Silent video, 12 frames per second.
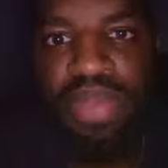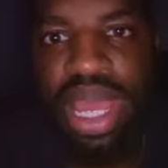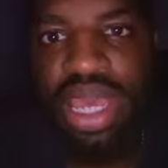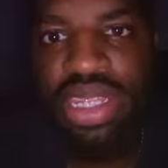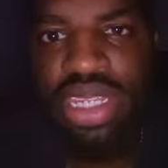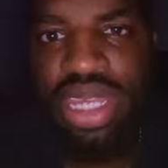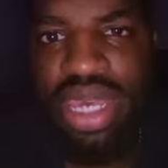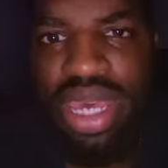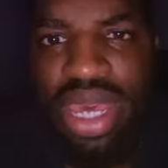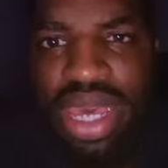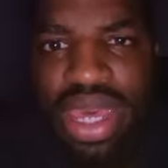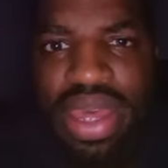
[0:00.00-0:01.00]
place.
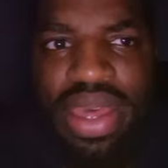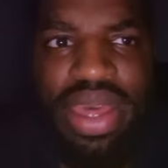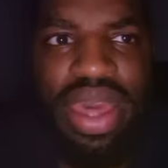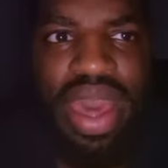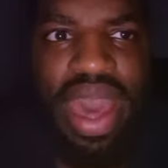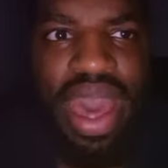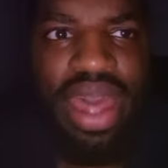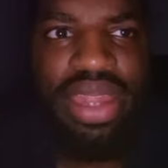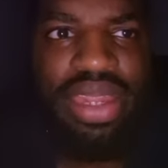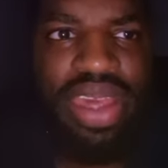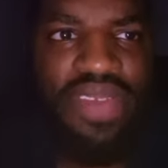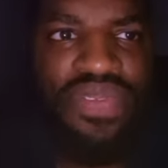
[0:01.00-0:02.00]

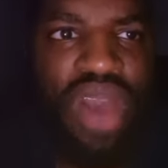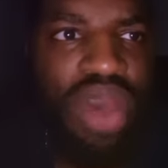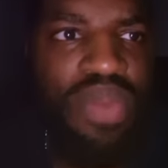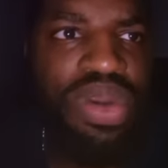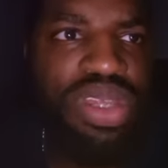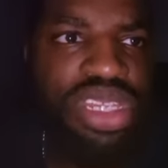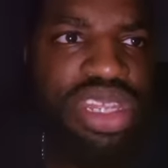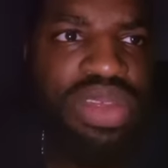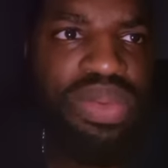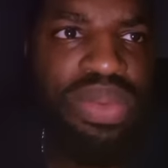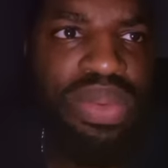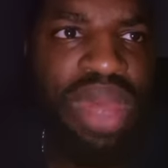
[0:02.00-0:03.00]
And if I was
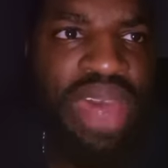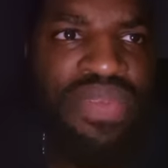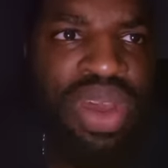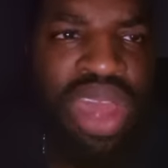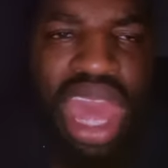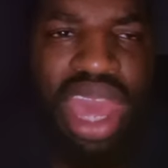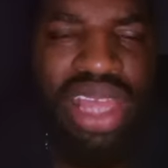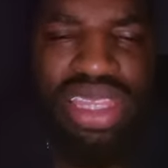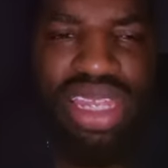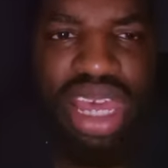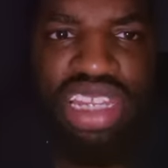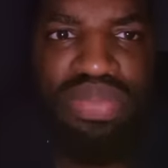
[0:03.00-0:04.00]
to ever get
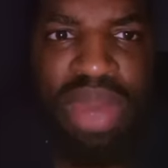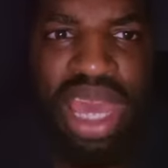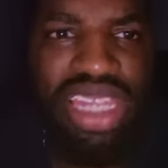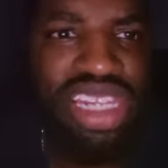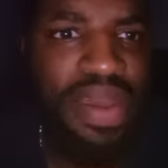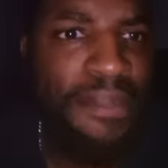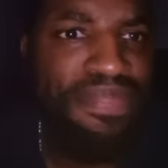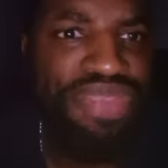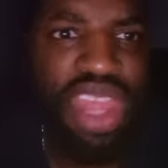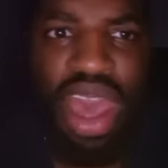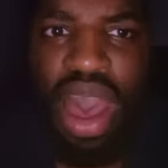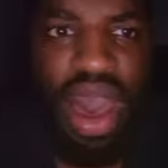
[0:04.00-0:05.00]
into that space,
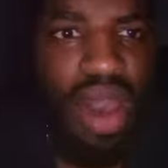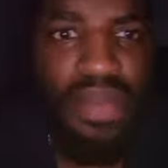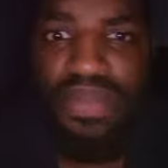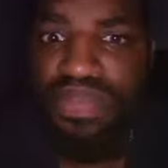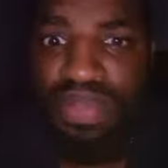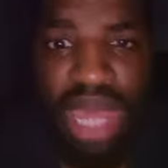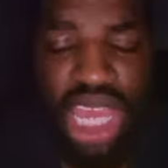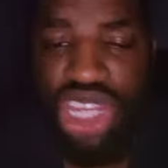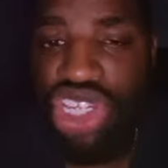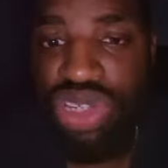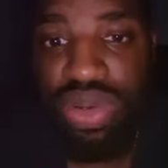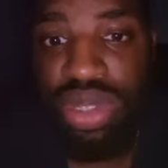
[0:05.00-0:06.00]
I'm
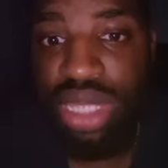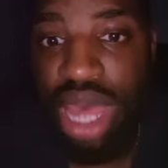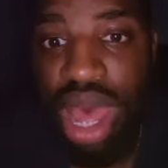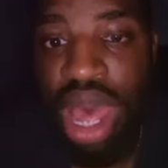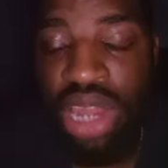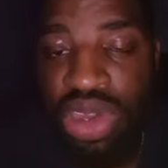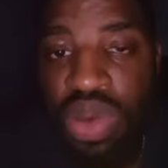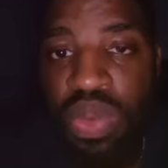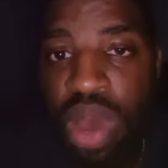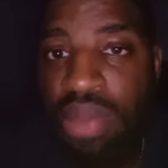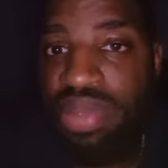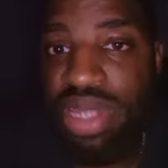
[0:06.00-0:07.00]
making sure that I know
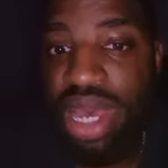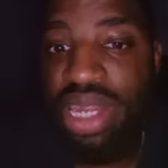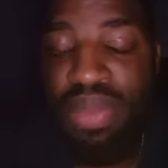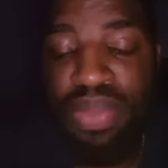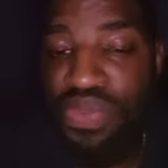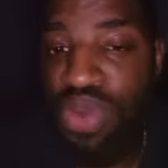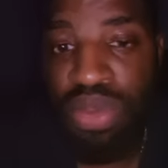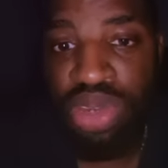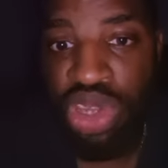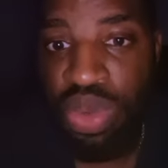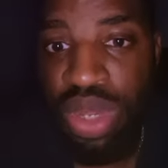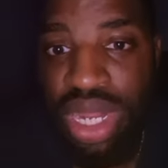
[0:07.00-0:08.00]
what I'm signing before I'm
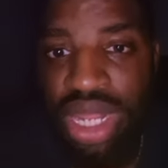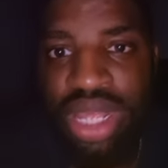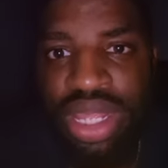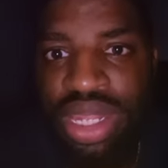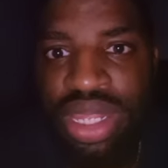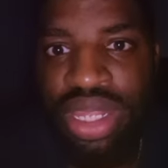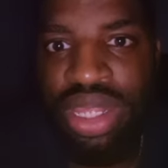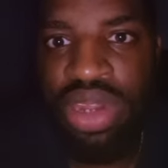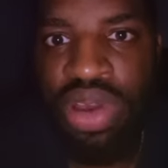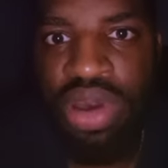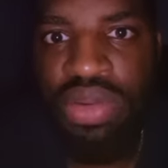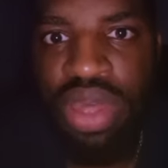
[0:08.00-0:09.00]
doing it, you
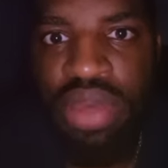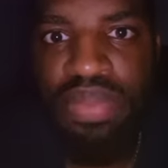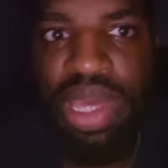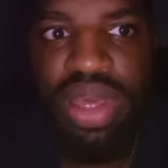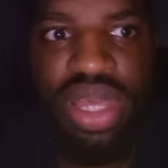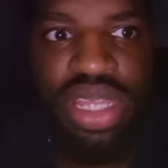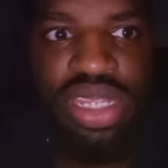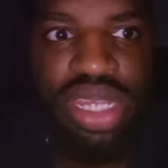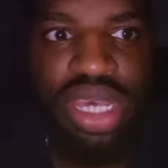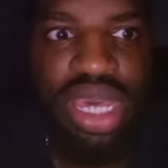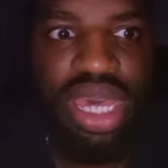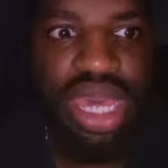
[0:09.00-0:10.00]
know? Because
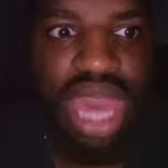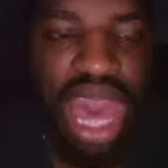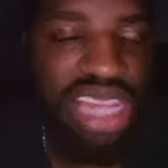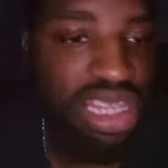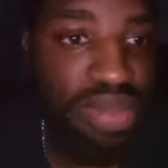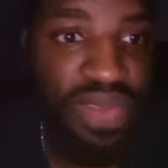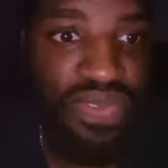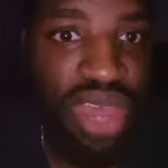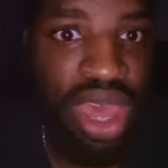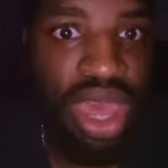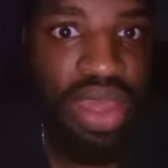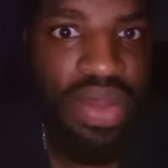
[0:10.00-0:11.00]
it has to be
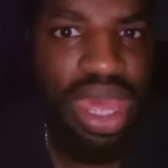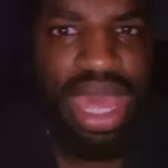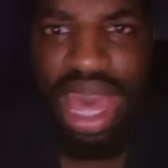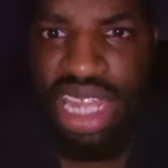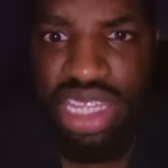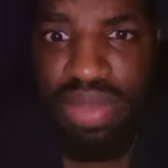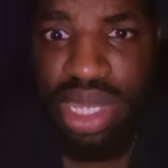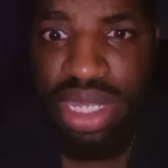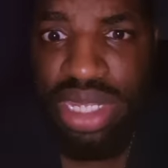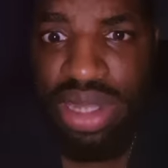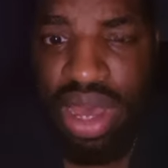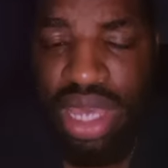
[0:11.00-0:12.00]
fair, it has to be
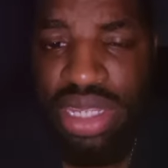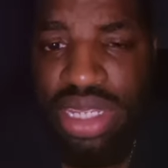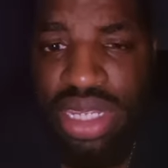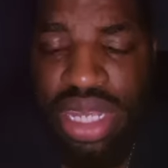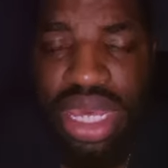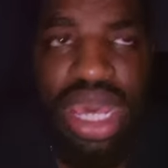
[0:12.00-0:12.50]
concise,